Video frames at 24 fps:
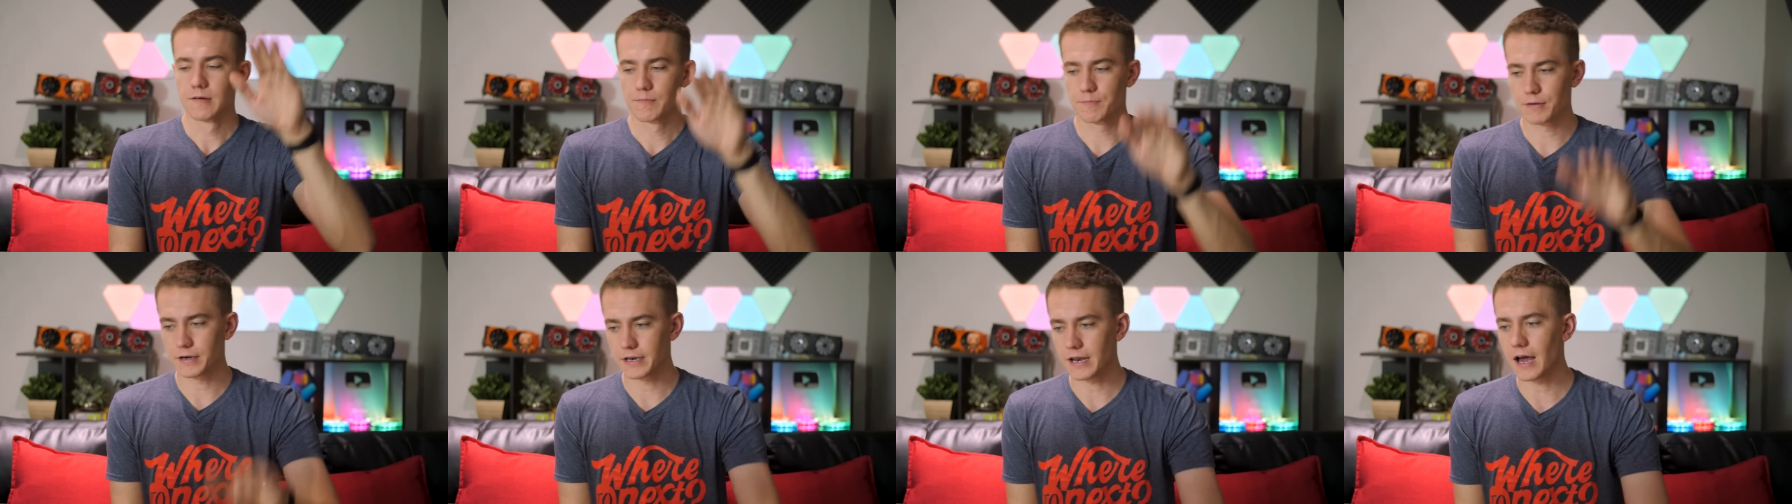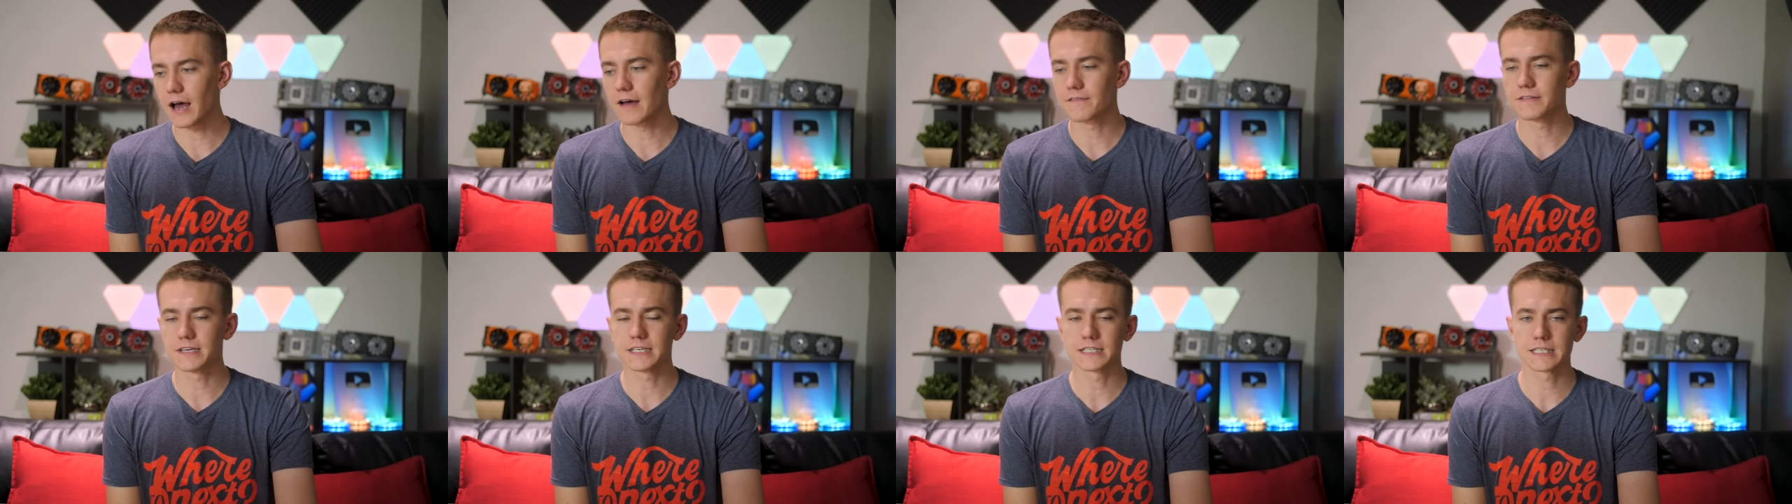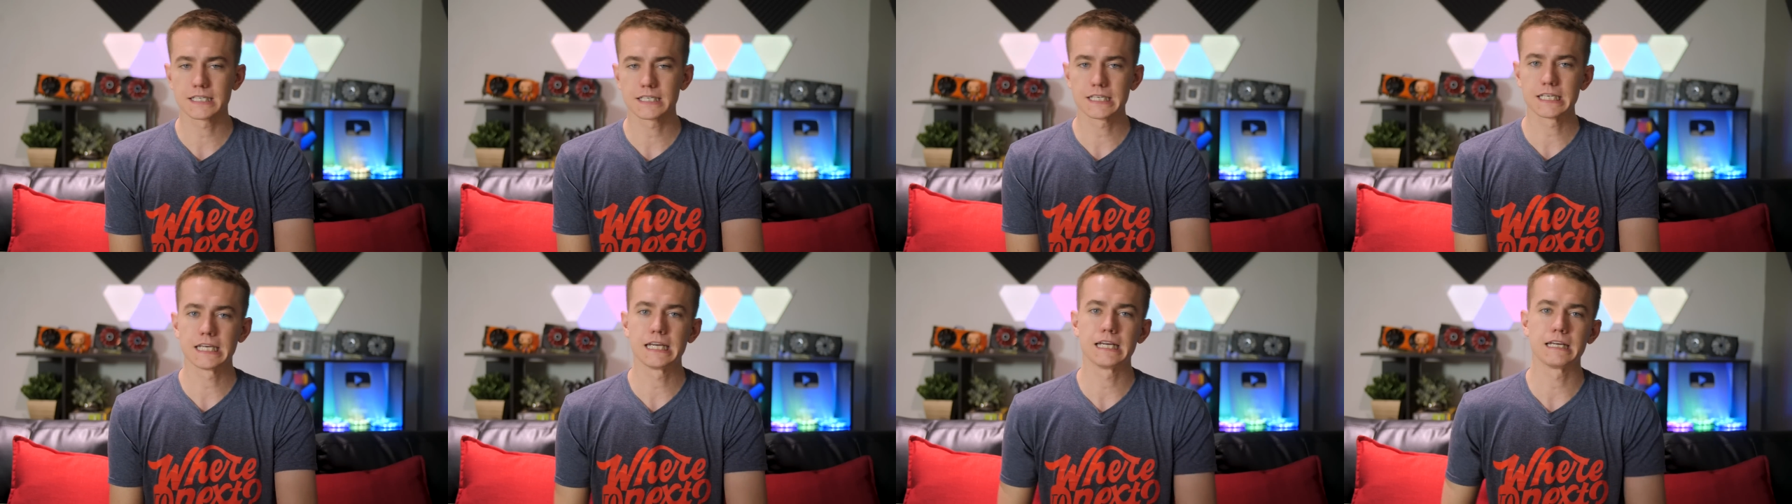But
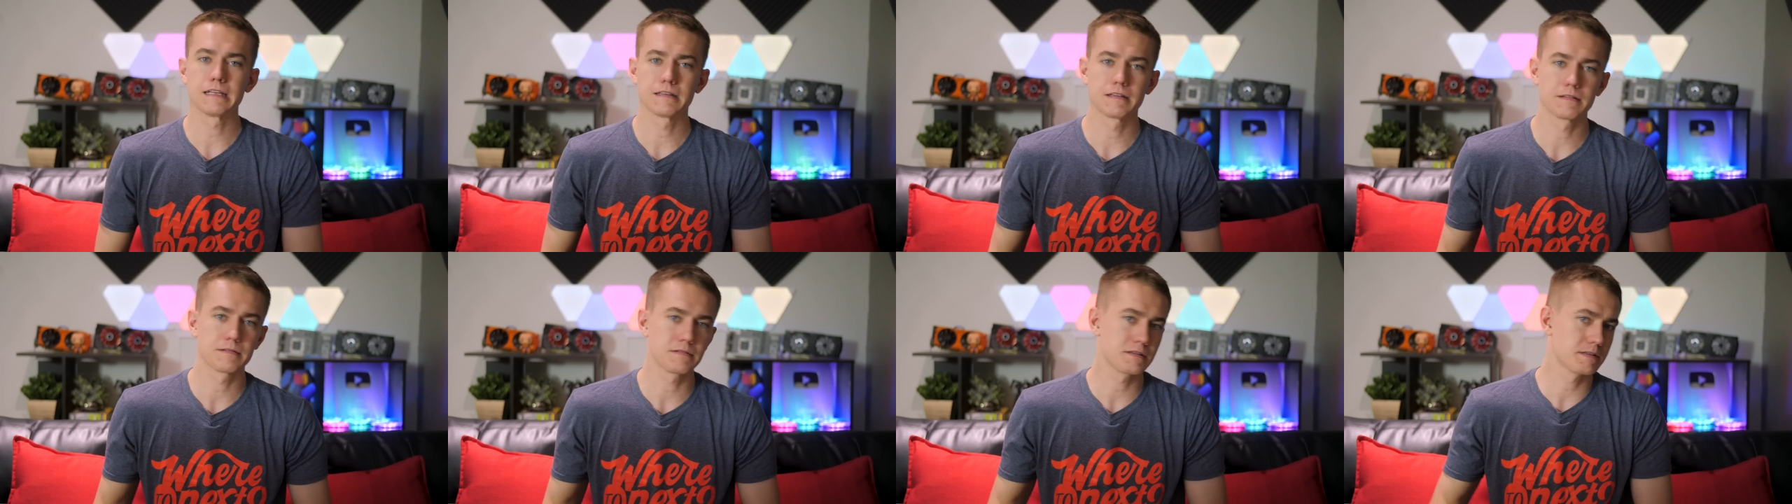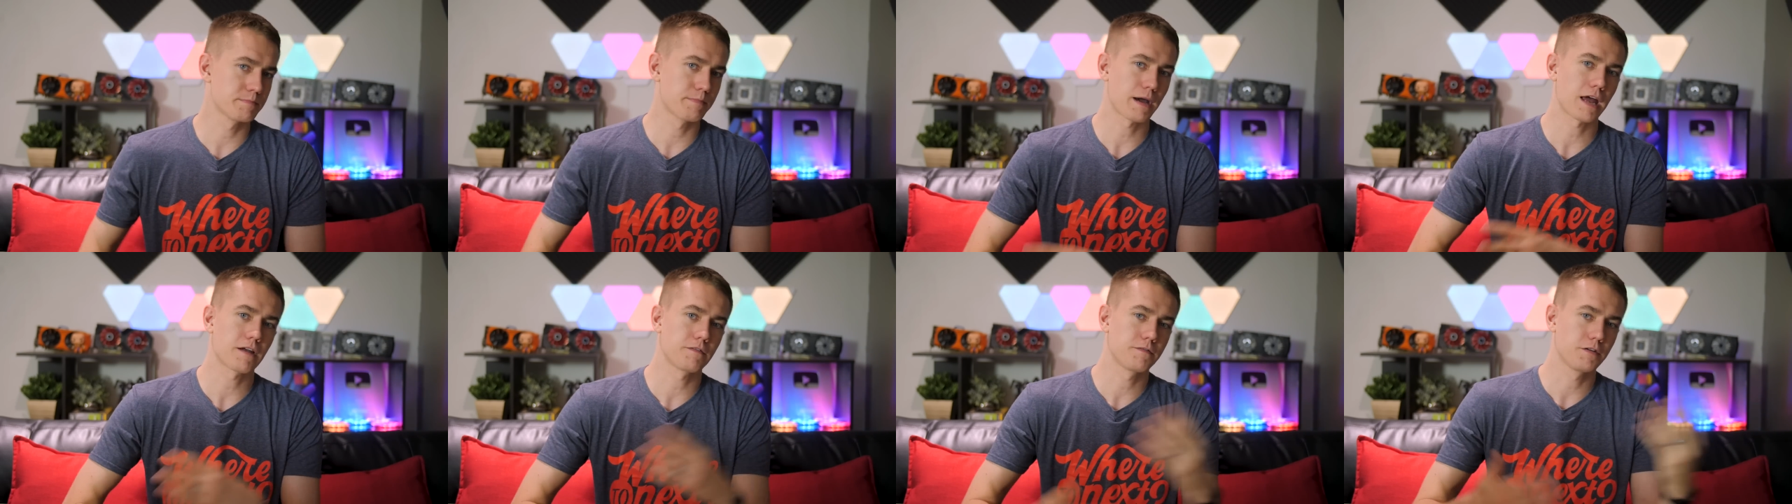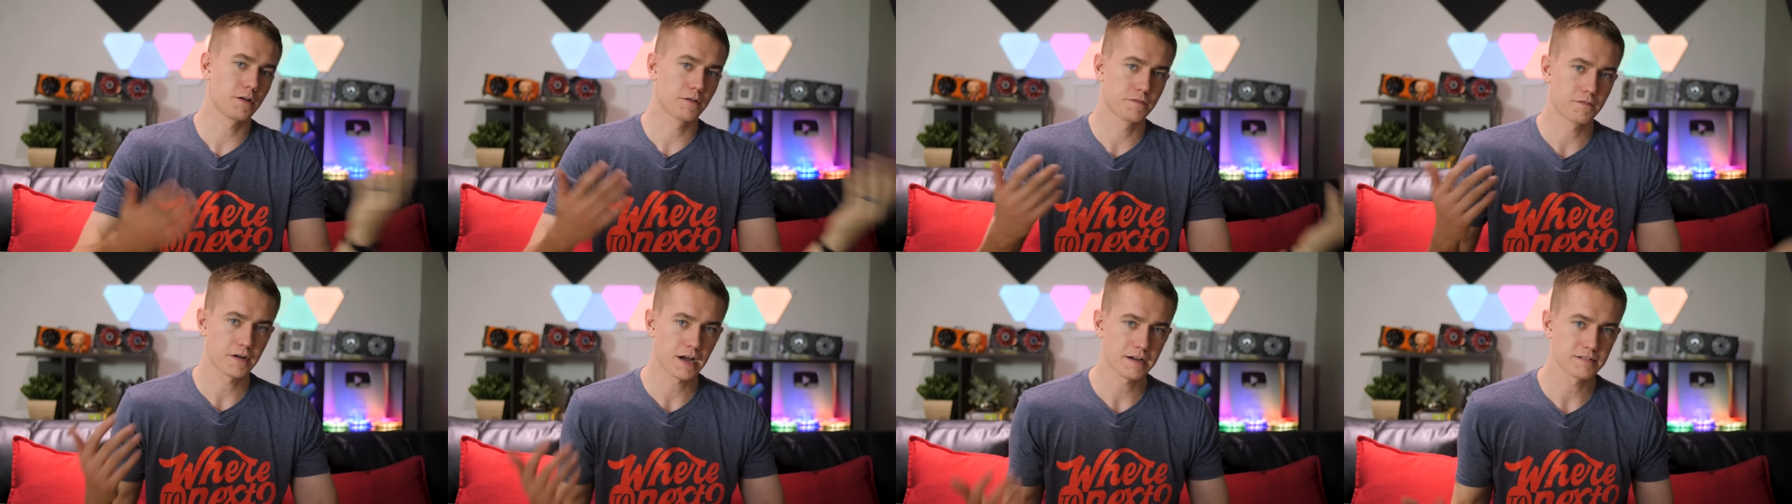obviously, the
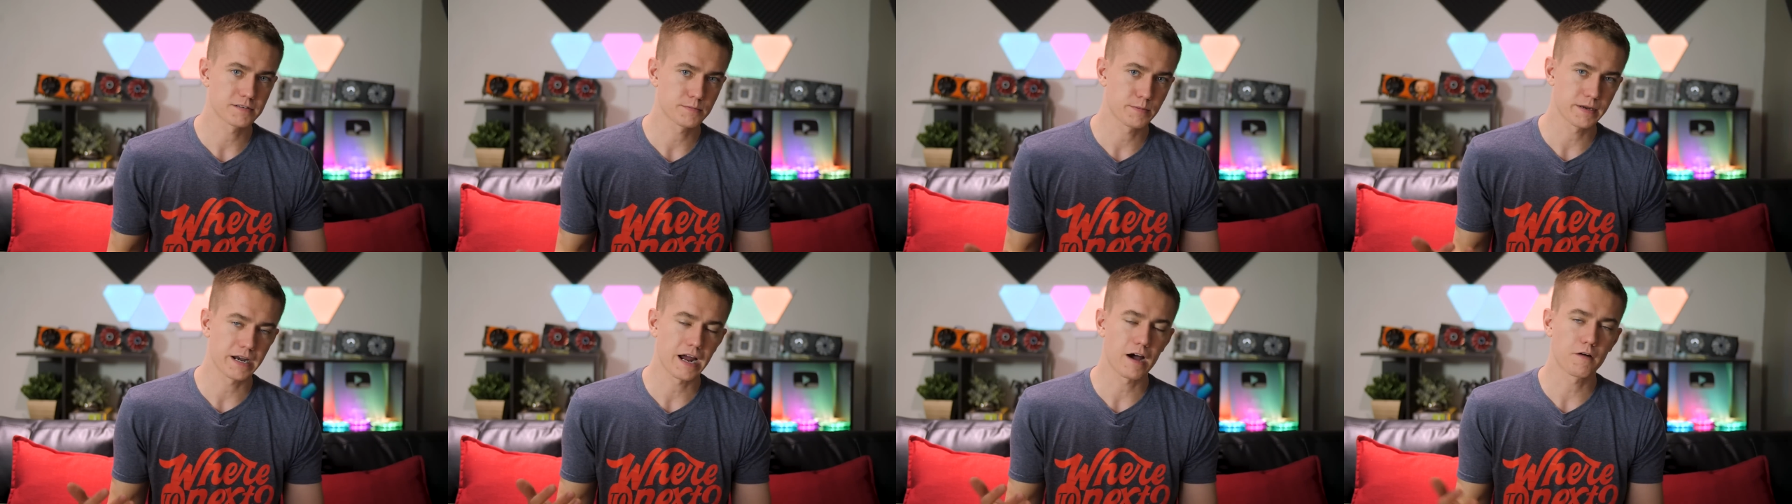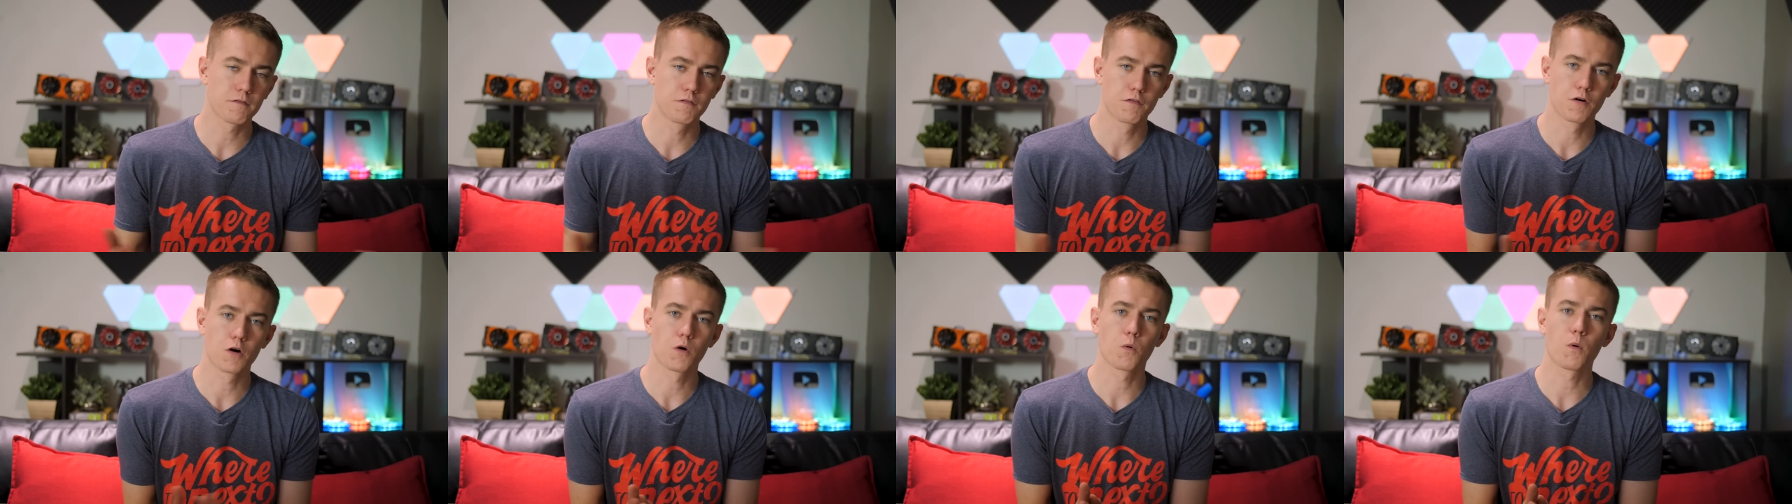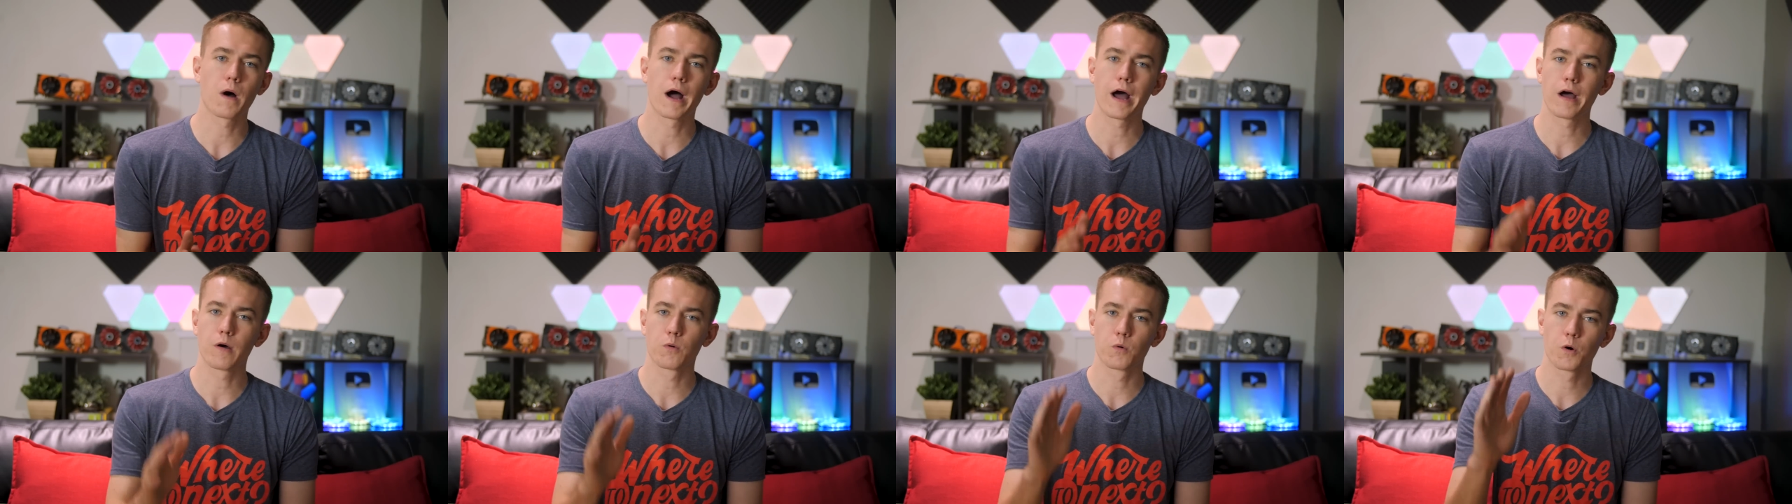Battlefield 5 has been out for a
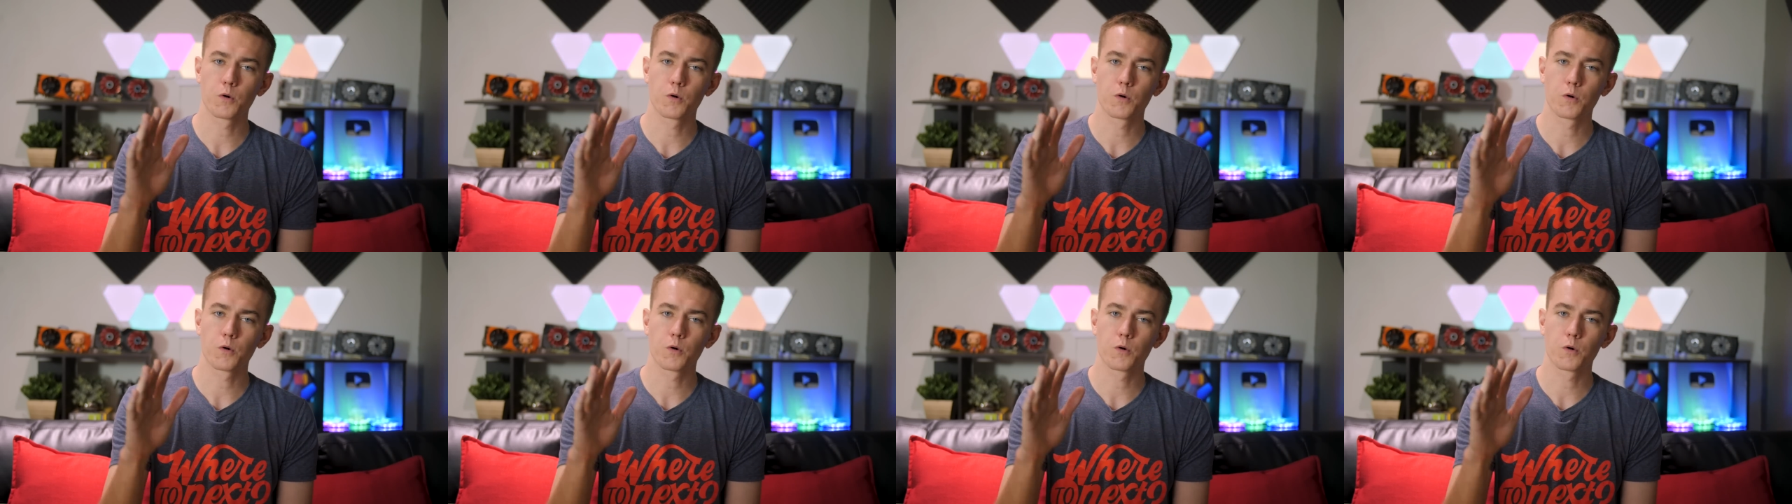while.